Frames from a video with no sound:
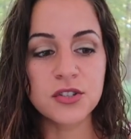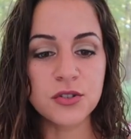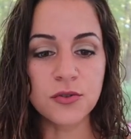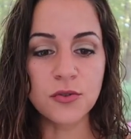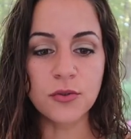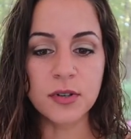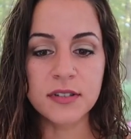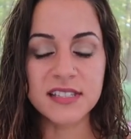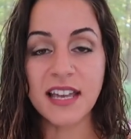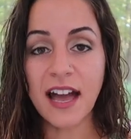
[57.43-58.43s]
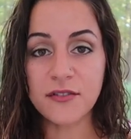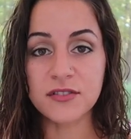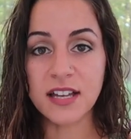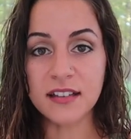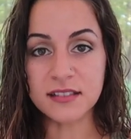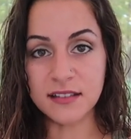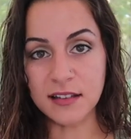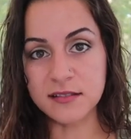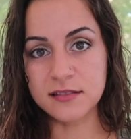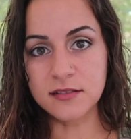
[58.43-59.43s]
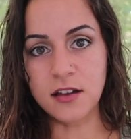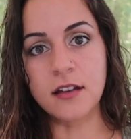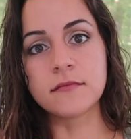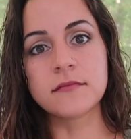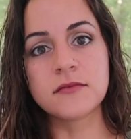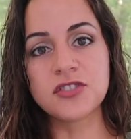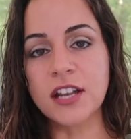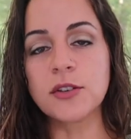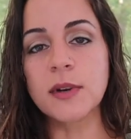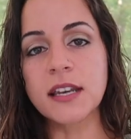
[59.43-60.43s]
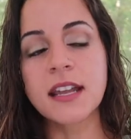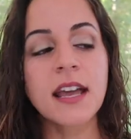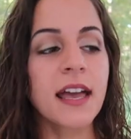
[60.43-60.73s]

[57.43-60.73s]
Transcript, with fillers: to see advertising that's not genuine.